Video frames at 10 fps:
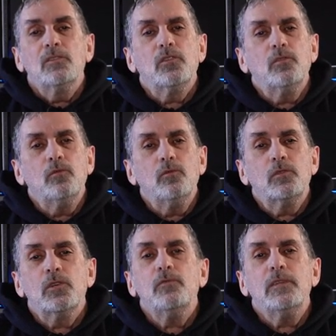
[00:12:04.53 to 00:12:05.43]
to
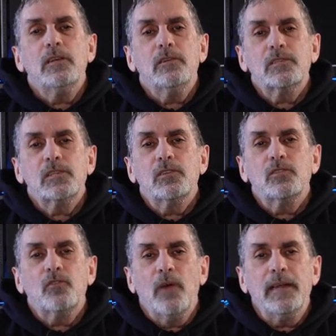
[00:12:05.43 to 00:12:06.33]
two years
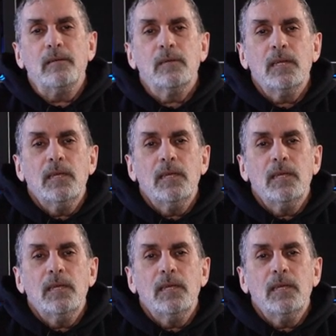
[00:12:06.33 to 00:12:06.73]
to train.